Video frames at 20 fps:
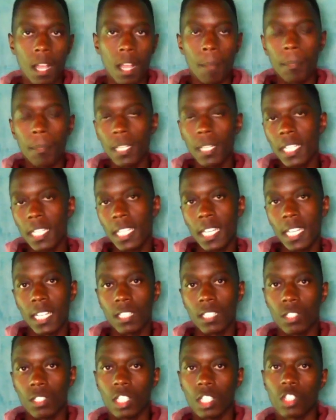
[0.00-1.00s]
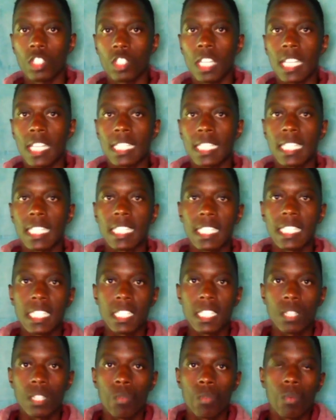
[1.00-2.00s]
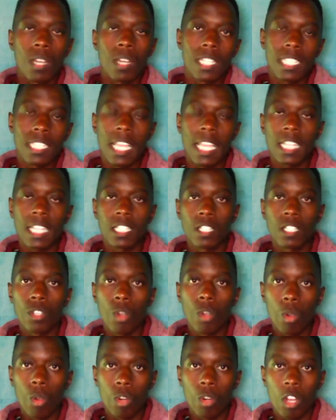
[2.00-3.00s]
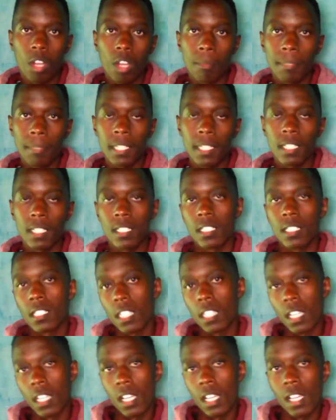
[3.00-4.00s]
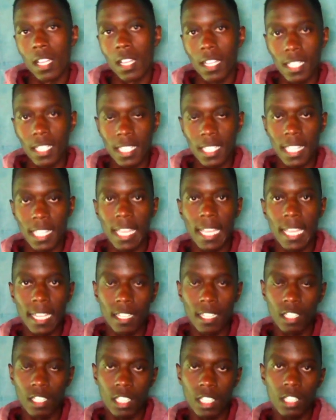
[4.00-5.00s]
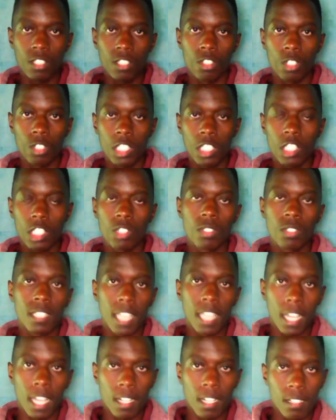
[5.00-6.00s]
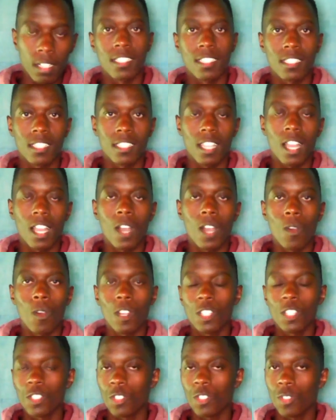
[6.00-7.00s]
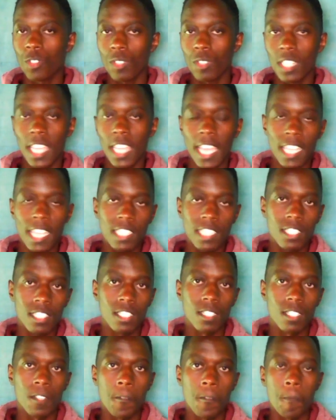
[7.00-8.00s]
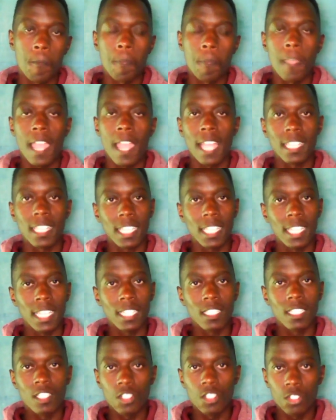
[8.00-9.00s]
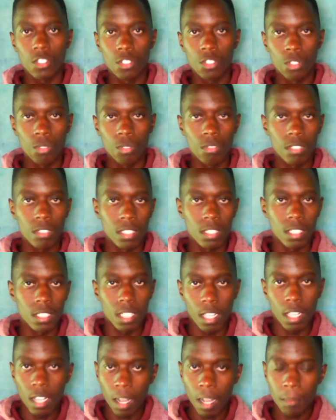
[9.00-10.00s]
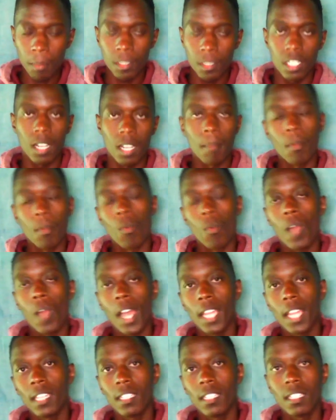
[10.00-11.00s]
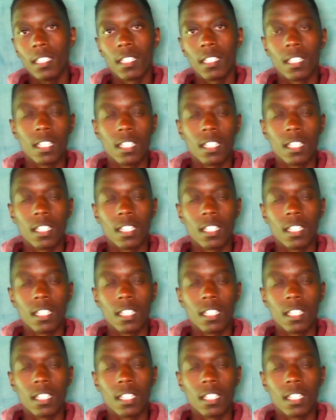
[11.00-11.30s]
I'll put it here so that you guys can see what is actually going on. So there, you just need to dial star 123 hash and then choose option number one